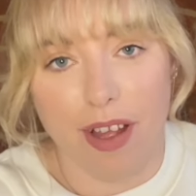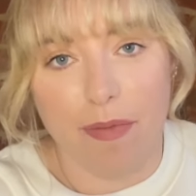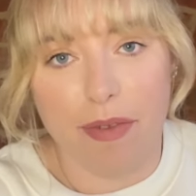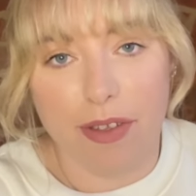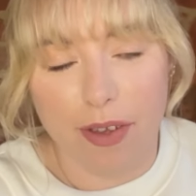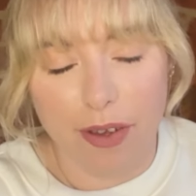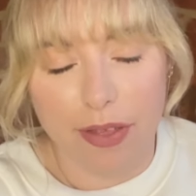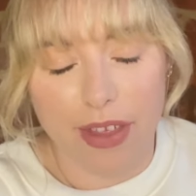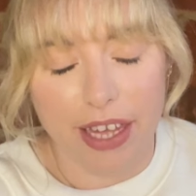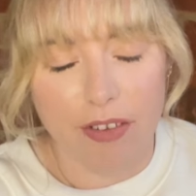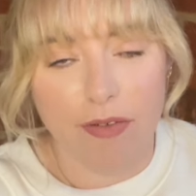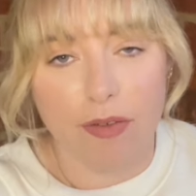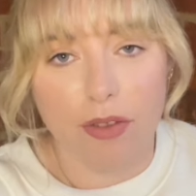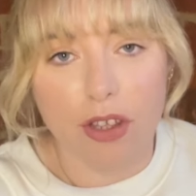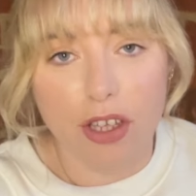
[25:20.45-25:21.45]
I'm so
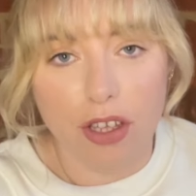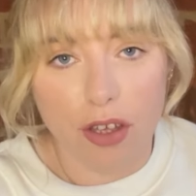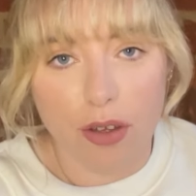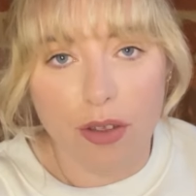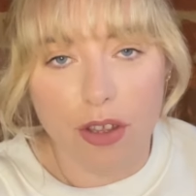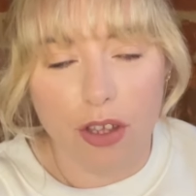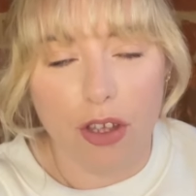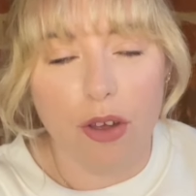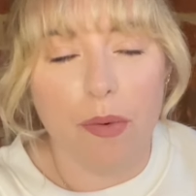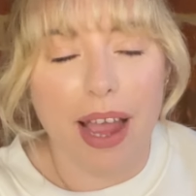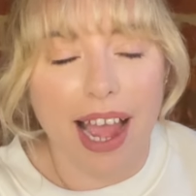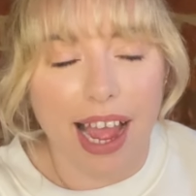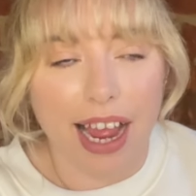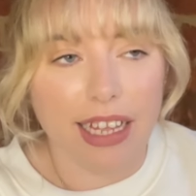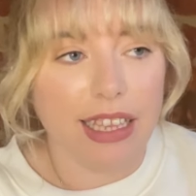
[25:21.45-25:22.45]
thankful to you two
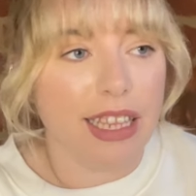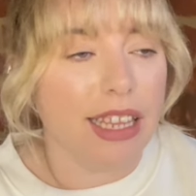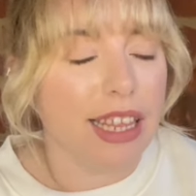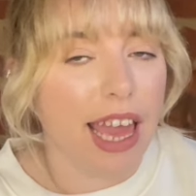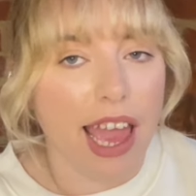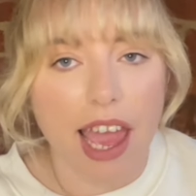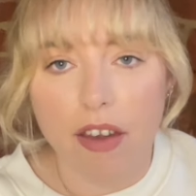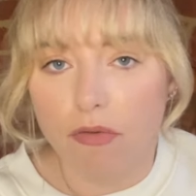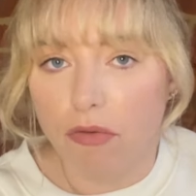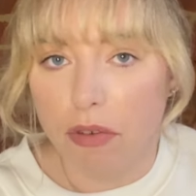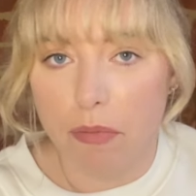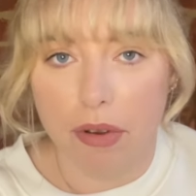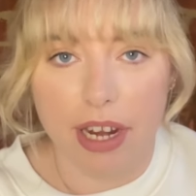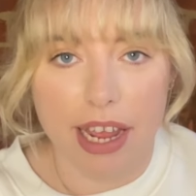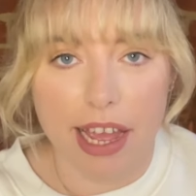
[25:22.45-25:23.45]
and to
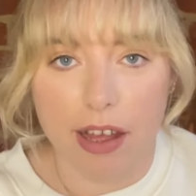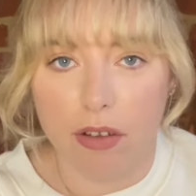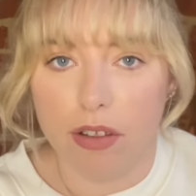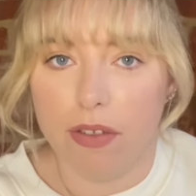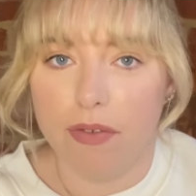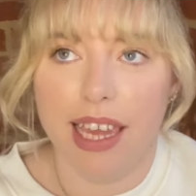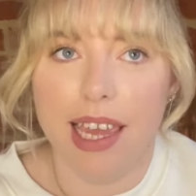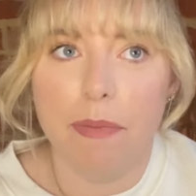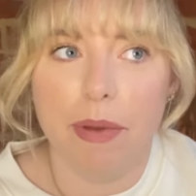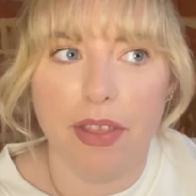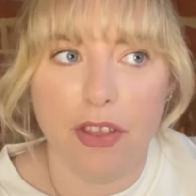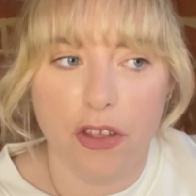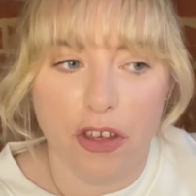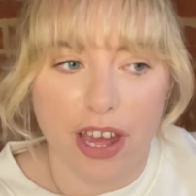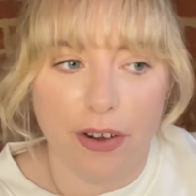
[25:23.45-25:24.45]
everybody else for keeping
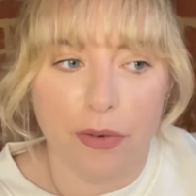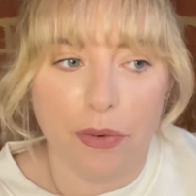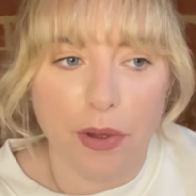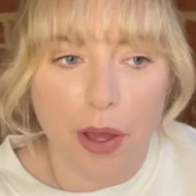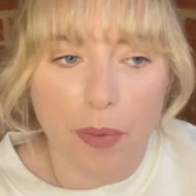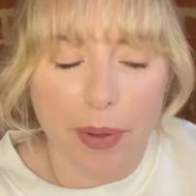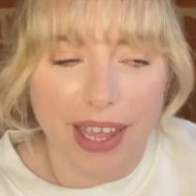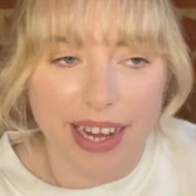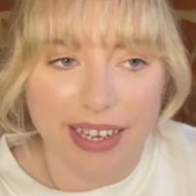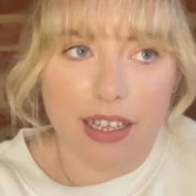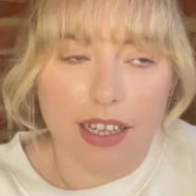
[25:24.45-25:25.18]
the channel going.